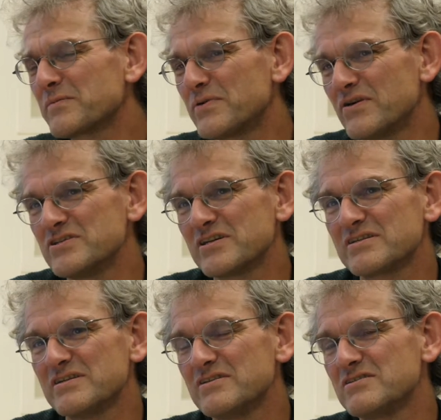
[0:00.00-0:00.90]

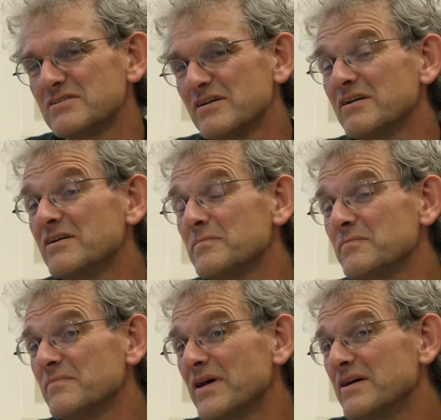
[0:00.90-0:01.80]
project is
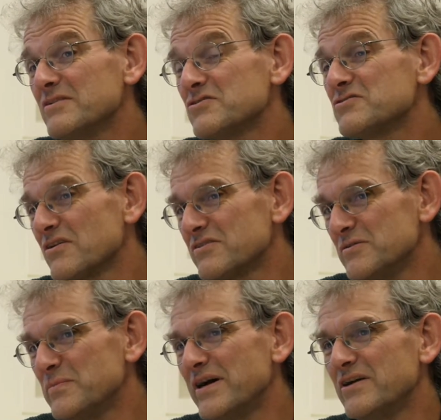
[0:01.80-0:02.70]
to study
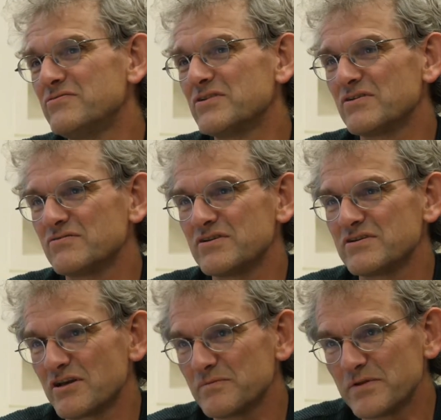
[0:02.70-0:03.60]
the behavior of the
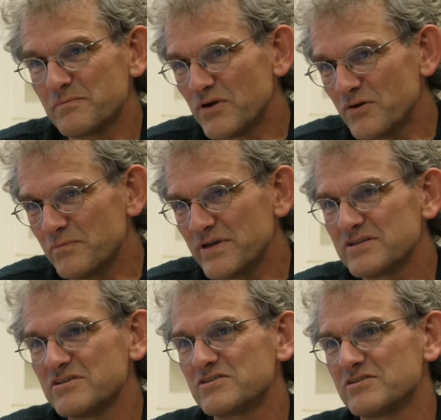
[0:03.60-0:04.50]
sediment plume
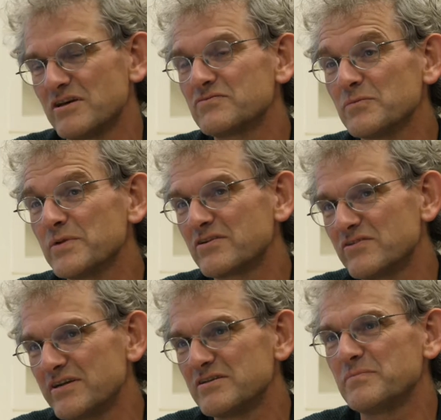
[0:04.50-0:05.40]
that will be
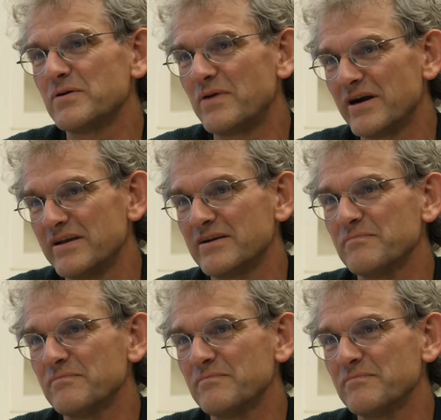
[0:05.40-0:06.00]
created by mining.